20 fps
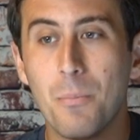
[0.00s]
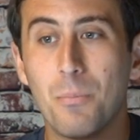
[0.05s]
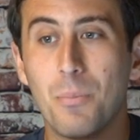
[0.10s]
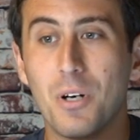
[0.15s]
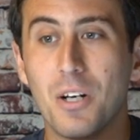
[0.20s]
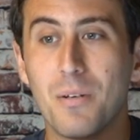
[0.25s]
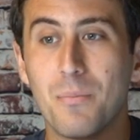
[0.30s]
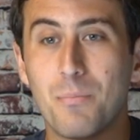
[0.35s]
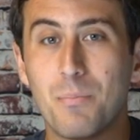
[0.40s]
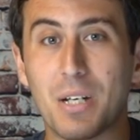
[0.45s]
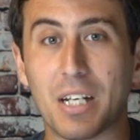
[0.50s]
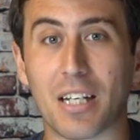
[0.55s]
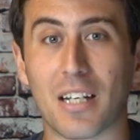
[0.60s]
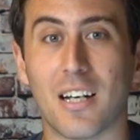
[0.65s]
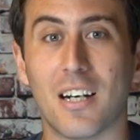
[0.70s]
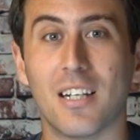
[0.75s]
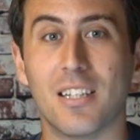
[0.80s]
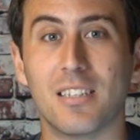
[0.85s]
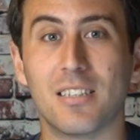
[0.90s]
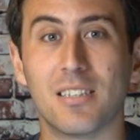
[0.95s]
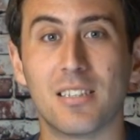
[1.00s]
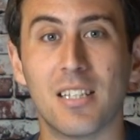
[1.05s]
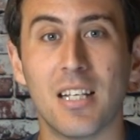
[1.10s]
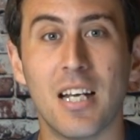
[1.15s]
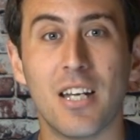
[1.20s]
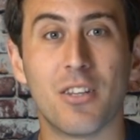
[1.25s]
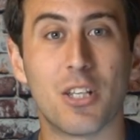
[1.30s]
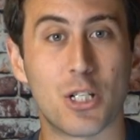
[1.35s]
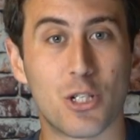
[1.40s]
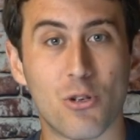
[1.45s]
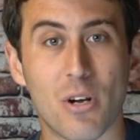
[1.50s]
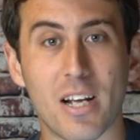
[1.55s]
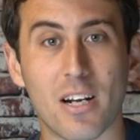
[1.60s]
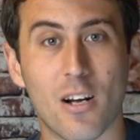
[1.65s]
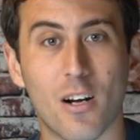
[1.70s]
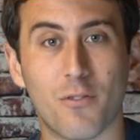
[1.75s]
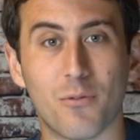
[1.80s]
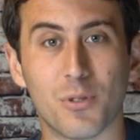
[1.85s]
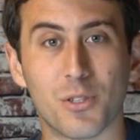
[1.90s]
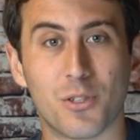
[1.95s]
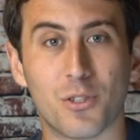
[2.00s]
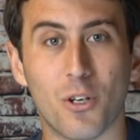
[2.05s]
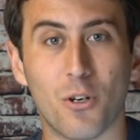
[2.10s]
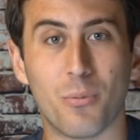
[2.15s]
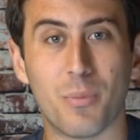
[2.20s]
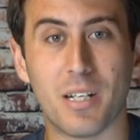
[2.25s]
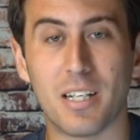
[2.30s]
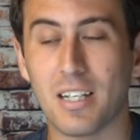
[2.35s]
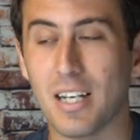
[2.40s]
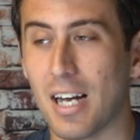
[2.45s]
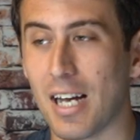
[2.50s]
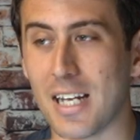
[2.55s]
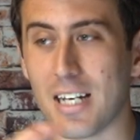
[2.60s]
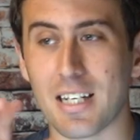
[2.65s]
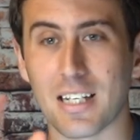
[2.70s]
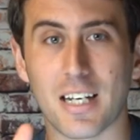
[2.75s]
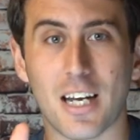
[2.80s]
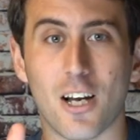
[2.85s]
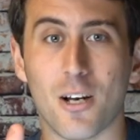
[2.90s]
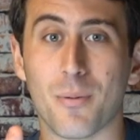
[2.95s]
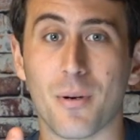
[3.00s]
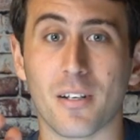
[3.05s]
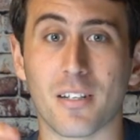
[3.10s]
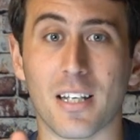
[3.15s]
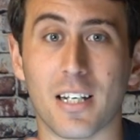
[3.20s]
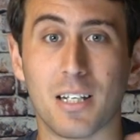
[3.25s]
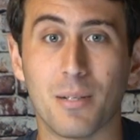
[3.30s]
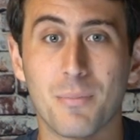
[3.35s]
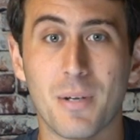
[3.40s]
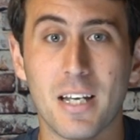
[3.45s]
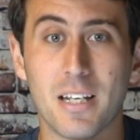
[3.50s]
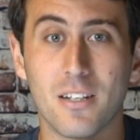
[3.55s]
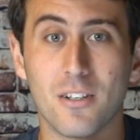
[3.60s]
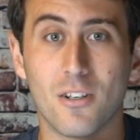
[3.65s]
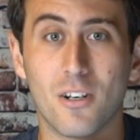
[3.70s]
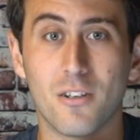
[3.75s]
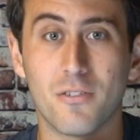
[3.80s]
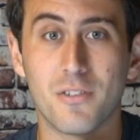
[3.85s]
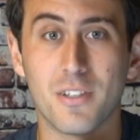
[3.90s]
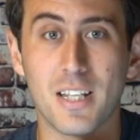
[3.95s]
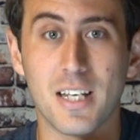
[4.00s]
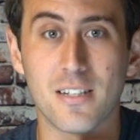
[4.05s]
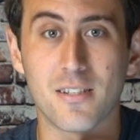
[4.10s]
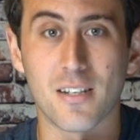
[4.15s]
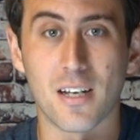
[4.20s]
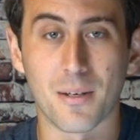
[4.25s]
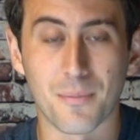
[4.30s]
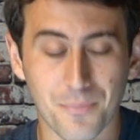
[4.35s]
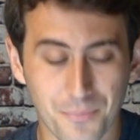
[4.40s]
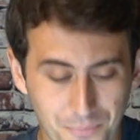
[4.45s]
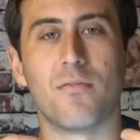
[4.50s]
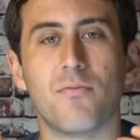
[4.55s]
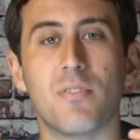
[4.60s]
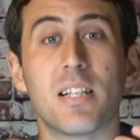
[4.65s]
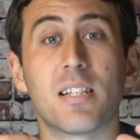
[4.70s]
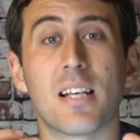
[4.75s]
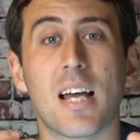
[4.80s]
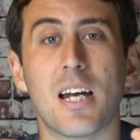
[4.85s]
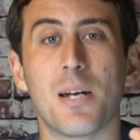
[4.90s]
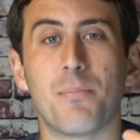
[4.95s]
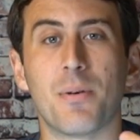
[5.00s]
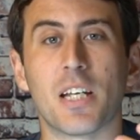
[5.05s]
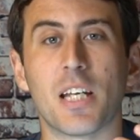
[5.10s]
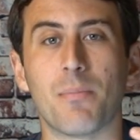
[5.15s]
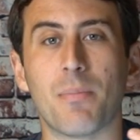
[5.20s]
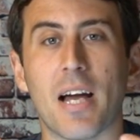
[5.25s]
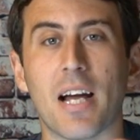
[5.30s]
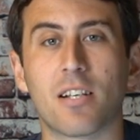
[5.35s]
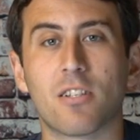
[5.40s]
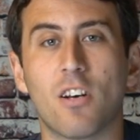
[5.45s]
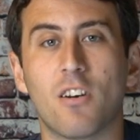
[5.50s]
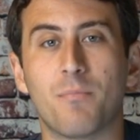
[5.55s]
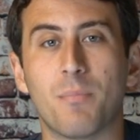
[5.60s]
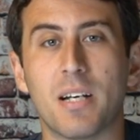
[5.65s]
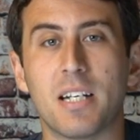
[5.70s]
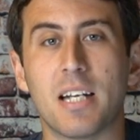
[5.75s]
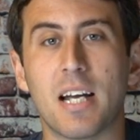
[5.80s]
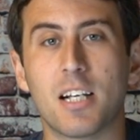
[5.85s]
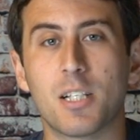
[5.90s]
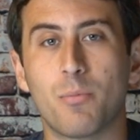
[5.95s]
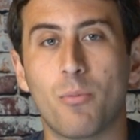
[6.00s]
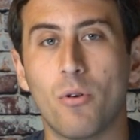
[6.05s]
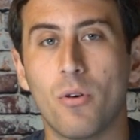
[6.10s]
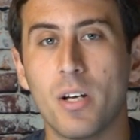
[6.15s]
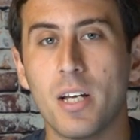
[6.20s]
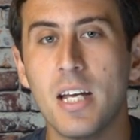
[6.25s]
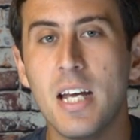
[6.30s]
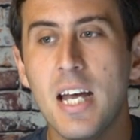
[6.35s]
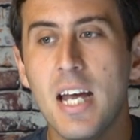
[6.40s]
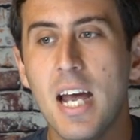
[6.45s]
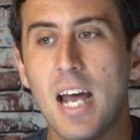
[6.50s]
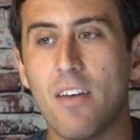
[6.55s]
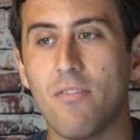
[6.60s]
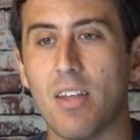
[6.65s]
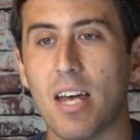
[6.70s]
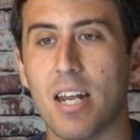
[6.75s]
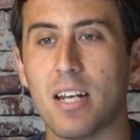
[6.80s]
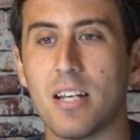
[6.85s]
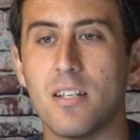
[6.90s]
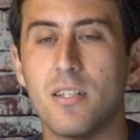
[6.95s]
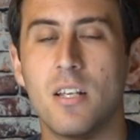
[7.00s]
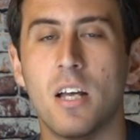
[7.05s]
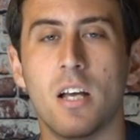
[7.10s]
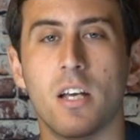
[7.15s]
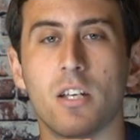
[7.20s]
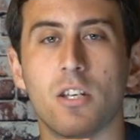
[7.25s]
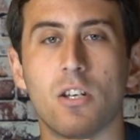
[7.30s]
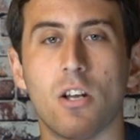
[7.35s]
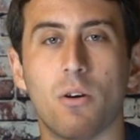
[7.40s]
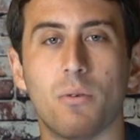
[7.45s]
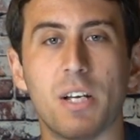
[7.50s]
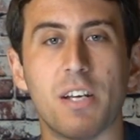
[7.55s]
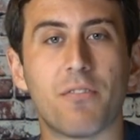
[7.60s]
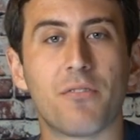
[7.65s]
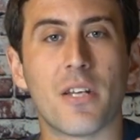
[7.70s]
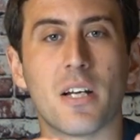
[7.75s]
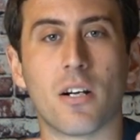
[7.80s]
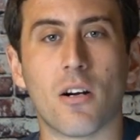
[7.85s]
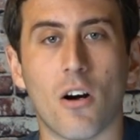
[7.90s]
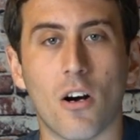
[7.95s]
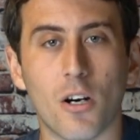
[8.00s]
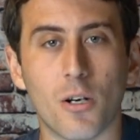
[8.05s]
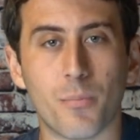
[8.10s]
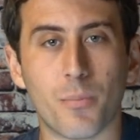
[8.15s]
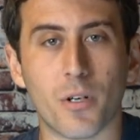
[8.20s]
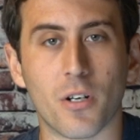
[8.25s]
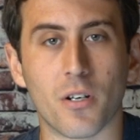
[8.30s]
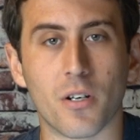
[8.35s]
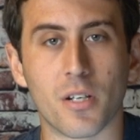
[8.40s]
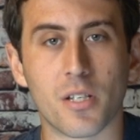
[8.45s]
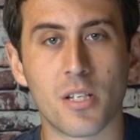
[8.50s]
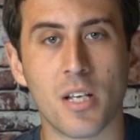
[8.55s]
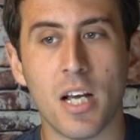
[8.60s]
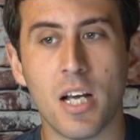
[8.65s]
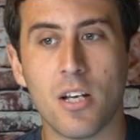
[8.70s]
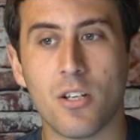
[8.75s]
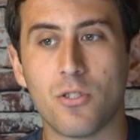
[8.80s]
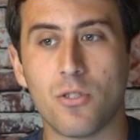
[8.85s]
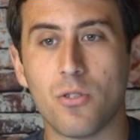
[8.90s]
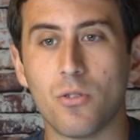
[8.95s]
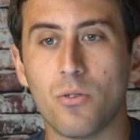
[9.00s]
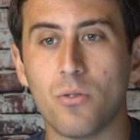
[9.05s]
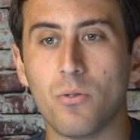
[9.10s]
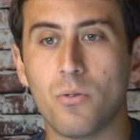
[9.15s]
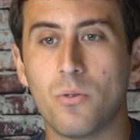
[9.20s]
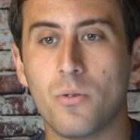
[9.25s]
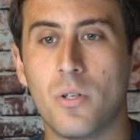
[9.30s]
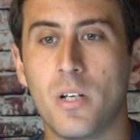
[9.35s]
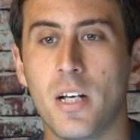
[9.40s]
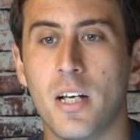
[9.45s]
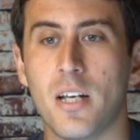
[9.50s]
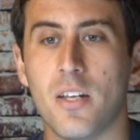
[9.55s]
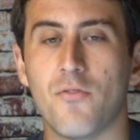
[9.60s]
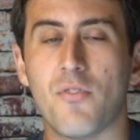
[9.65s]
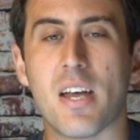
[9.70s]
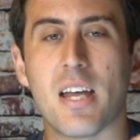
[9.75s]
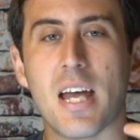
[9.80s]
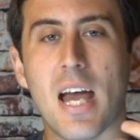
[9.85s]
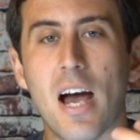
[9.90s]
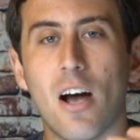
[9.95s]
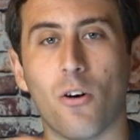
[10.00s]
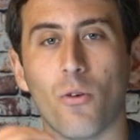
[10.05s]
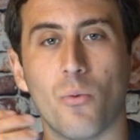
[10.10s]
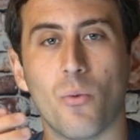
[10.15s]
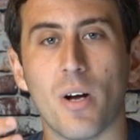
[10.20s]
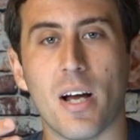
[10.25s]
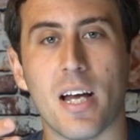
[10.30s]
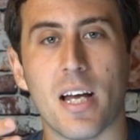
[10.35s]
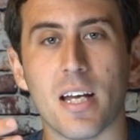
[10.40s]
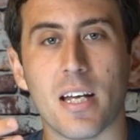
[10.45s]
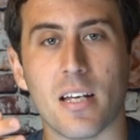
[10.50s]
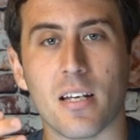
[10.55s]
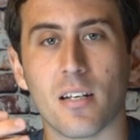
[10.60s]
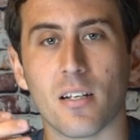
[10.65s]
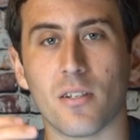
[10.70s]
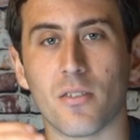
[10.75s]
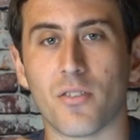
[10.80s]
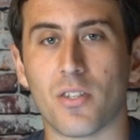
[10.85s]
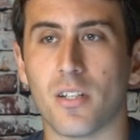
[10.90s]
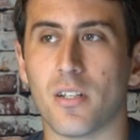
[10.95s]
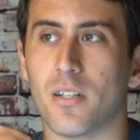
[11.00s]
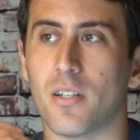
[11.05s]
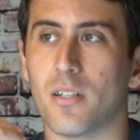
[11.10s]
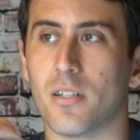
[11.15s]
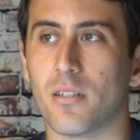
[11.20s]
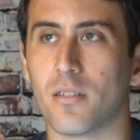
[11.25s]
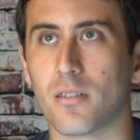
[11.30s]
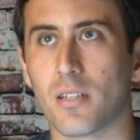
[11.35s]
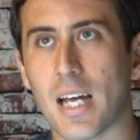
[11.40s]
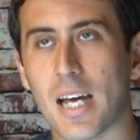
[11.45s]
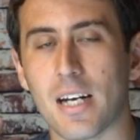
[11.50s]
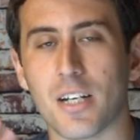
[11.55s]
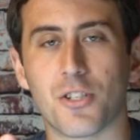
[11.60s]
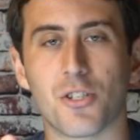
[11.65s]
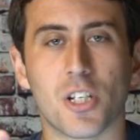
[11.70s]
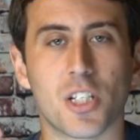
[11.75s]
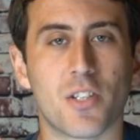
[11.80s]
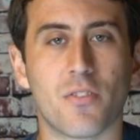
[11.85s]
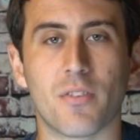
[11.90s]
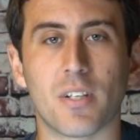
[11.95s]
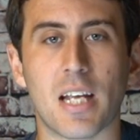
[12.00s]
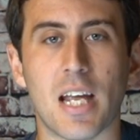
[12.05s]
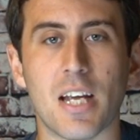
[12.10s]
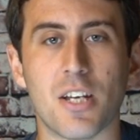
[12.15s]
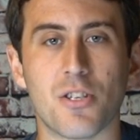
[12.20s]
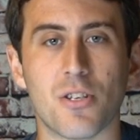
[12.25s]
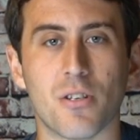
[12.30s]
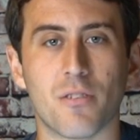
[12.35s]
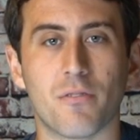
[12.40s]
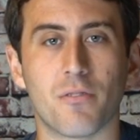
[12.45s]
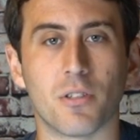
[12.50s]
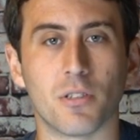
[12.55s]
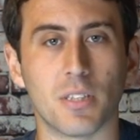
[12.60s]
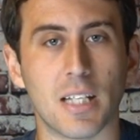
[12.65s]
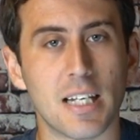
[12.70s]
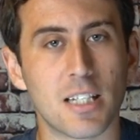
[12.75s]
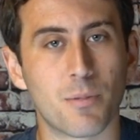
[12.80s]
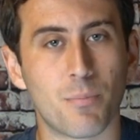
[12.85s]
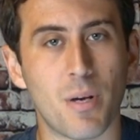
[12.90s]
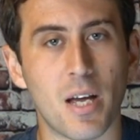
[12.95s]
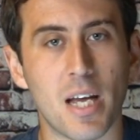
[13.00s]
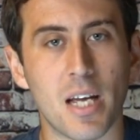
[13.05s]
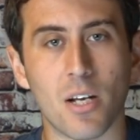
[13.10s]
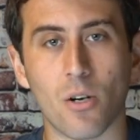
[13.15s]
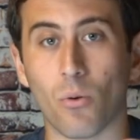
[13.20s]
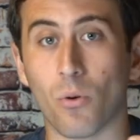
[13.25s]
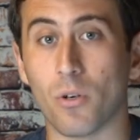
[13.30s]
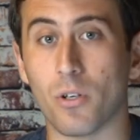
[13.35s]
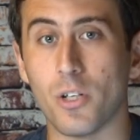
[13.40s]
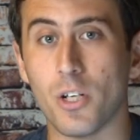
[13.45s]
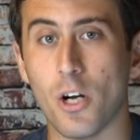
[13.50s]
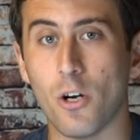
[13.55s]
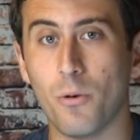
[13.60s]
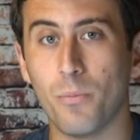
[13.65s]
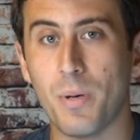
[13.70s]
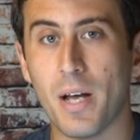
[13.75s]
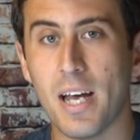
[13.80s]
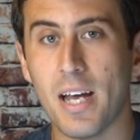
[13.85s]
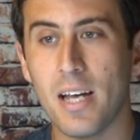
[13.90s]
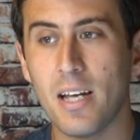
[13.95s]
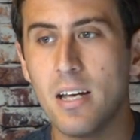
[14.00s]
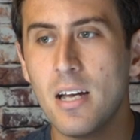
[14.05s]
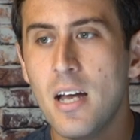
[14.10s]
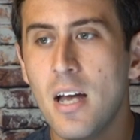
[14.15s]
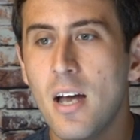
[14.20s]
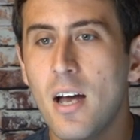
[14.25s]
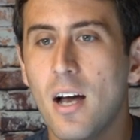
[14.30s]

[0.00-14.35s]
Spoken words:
but because the trade-off was so big, I didn't care about getting paid at all for that job. This kind of piggybacks off my next point, and that is, if there are perks, do they outweigh the kind of justification for less pay or no pay?